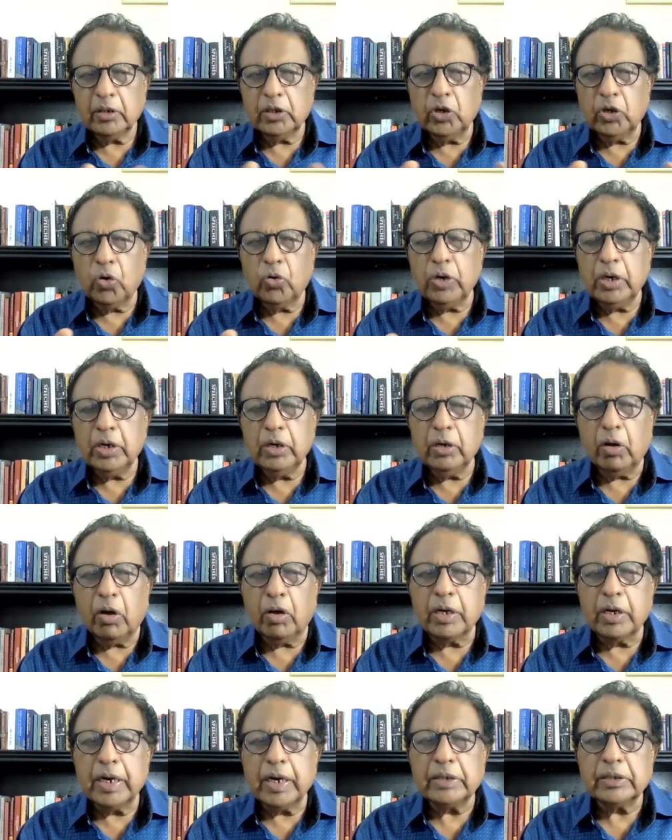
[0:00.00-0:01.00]
the only
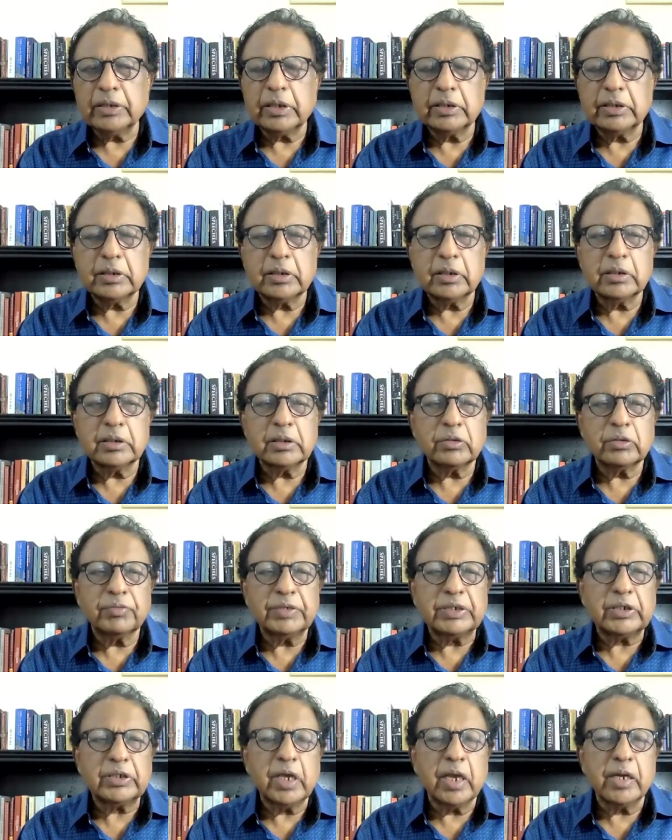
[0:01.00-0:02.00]
organizations
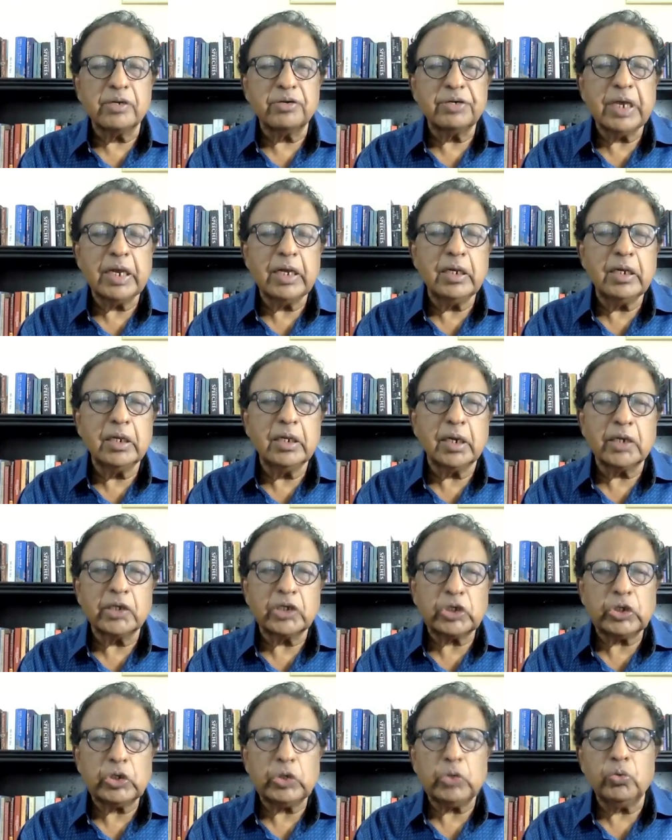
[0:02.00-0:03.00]
which can really
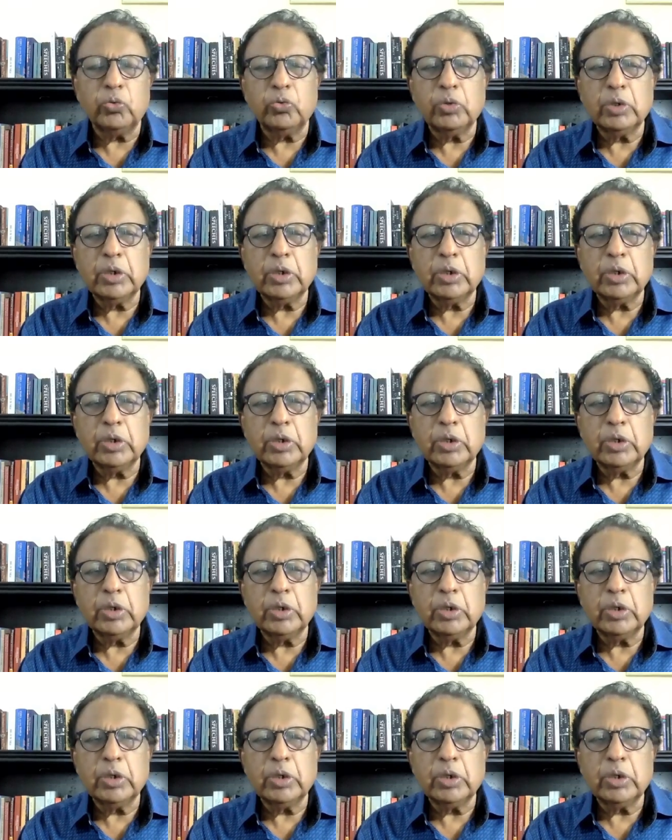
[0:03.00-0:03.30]
rescue